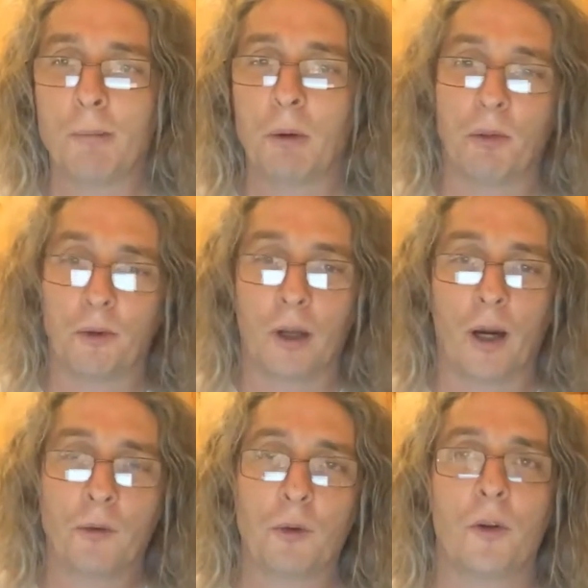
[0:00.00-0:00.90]
but
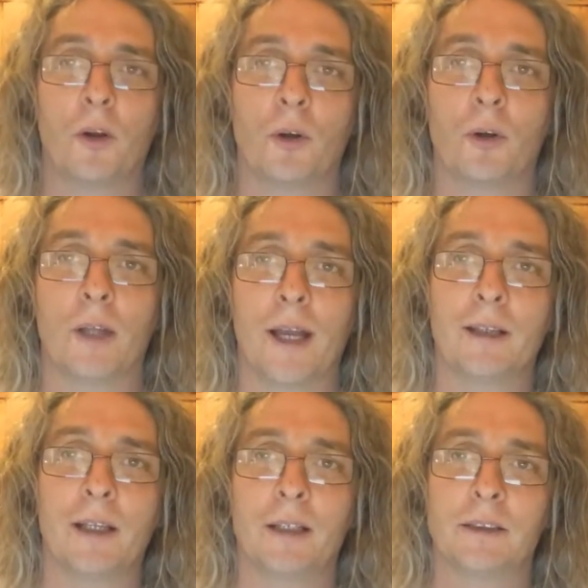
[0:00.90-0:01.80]
going through the Google
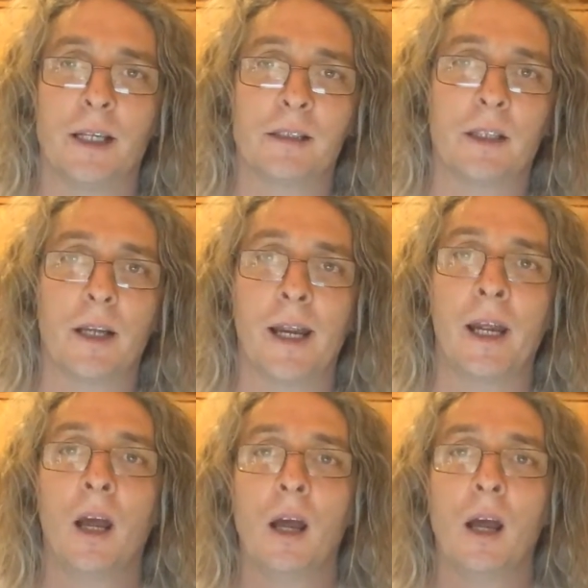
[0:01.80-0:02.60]
Analytics yesterday,